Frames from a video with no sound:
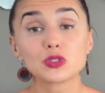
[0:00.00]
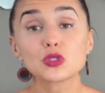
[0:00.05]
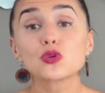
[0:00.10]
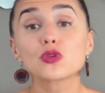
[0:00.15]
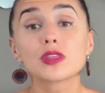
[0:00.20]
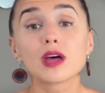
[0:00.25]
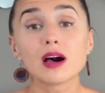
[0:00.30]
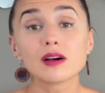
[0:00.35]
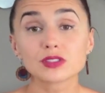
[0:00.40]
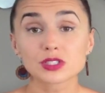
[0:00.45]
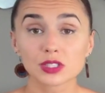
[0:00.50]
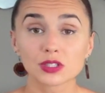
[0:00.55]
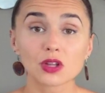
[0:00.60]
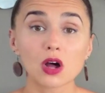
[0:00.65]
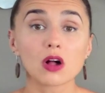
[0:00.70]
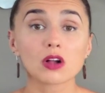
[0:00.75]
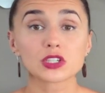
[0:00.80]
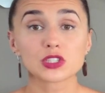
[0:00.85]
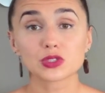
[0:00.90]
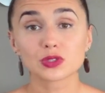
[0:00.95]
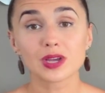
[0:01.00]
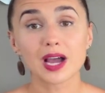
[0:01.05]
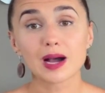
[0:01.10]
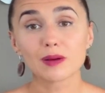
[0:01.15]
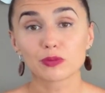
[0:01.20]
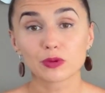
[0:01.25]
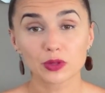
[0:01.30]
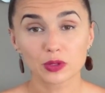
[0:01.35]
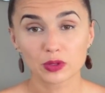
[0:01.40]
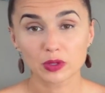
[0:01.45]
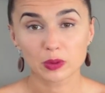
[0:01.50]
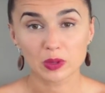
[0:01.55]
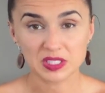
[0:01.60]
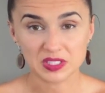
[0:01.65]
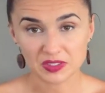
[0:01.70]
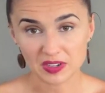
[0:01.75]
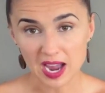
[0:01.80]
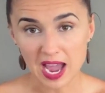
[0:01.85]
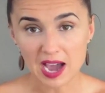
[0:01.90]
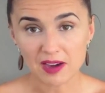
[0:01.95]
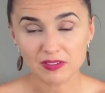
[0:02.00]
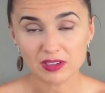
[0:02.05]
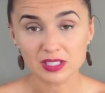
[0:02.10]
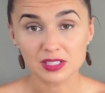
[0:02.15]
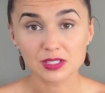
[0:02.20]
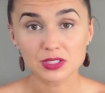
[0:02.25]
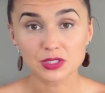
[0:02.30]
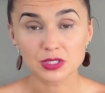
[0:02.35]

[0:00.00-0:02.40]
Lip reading: $2,000 to help with the request for evidence,